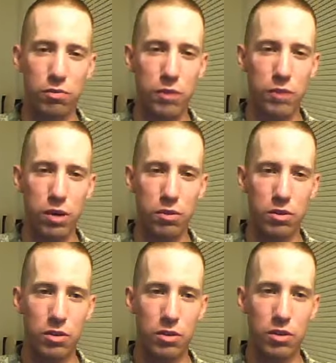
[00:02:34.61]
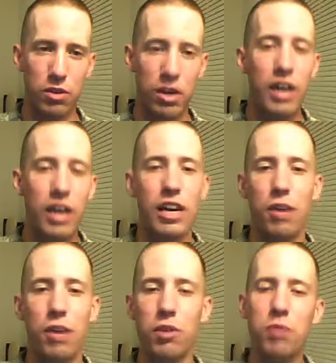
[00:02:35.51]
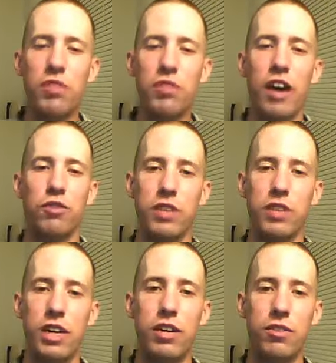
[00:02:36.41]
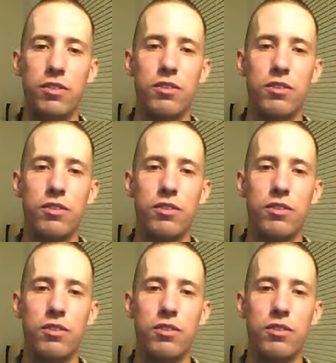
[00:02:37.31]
found? Yeah, it was actually his.